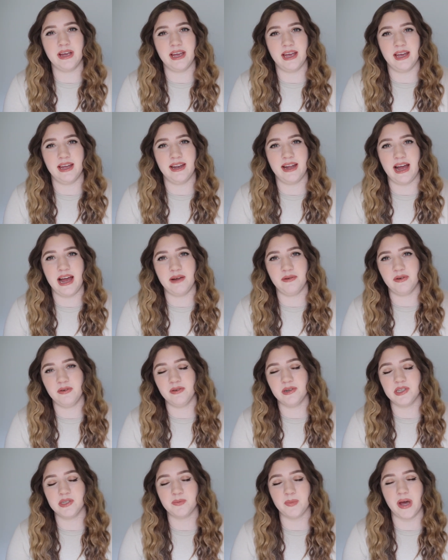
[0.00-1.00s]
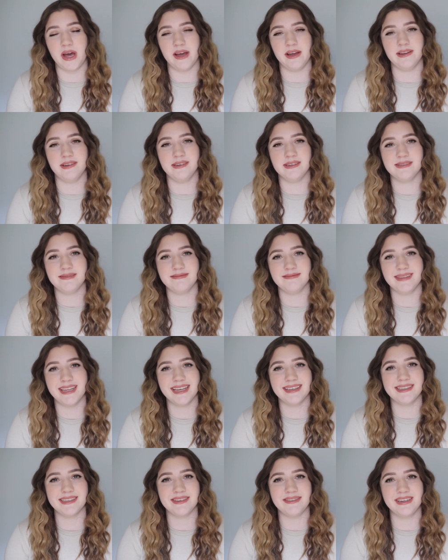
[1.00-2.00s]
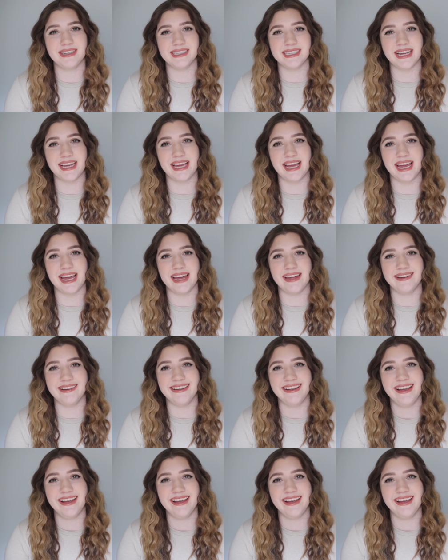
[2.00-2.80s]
and I will respond as soon as I can.